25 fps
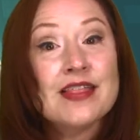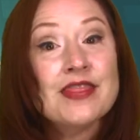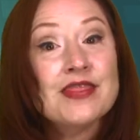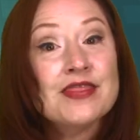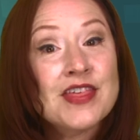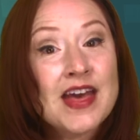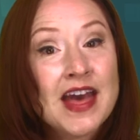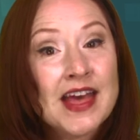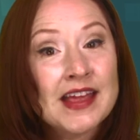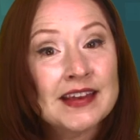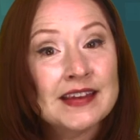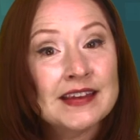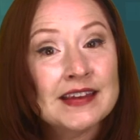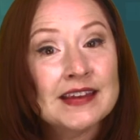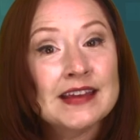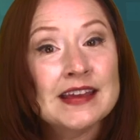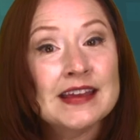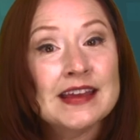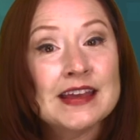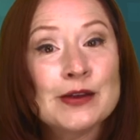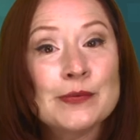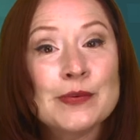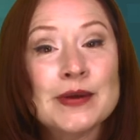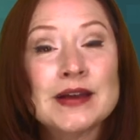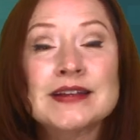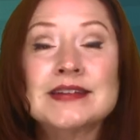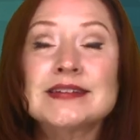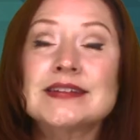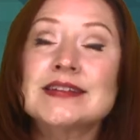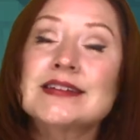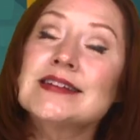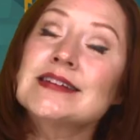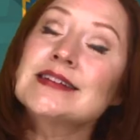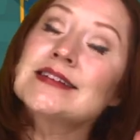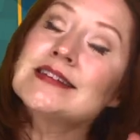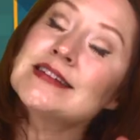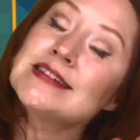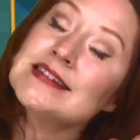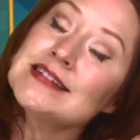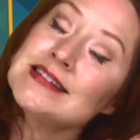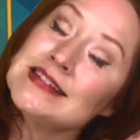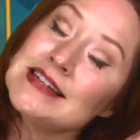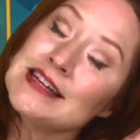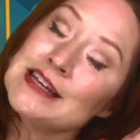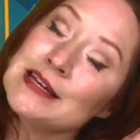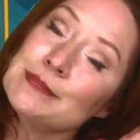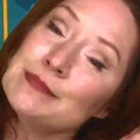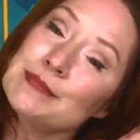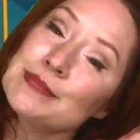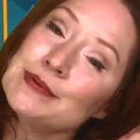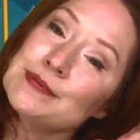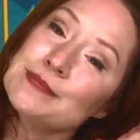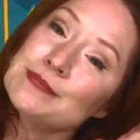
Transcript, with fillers: Then he went to sleep.